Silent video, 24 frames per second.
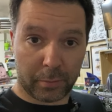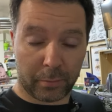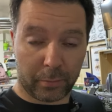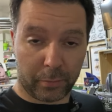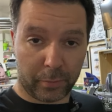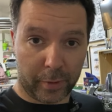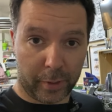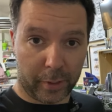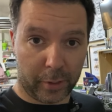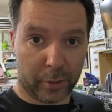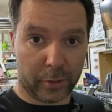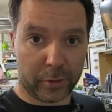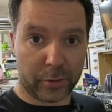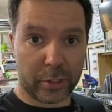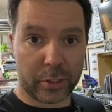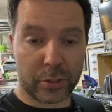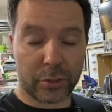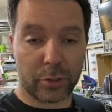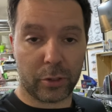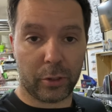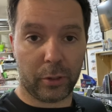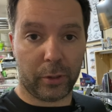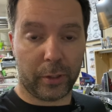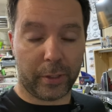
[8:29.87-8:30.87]
that are
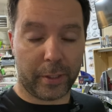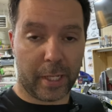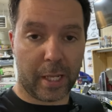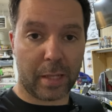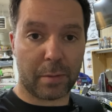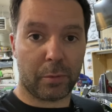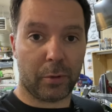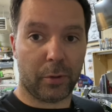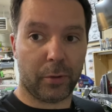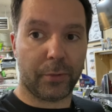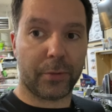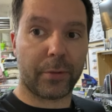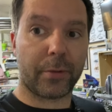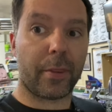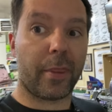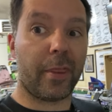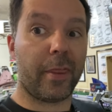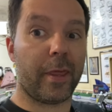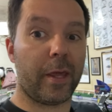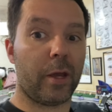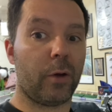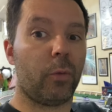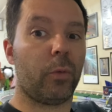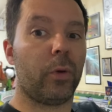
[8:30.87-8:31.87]
digital enabled,
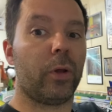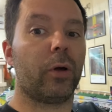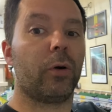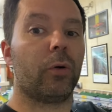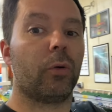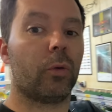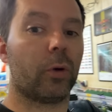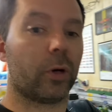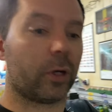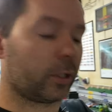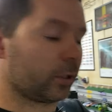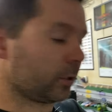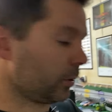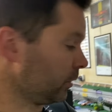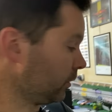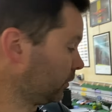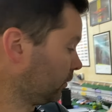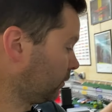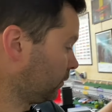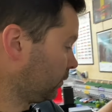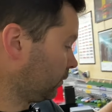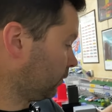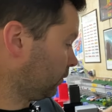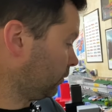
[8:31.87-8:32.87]
they will work
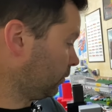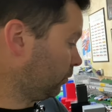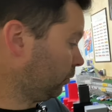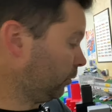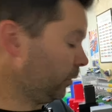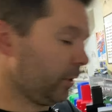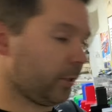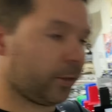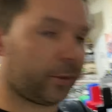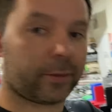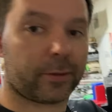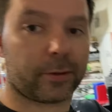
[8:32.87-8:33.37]
with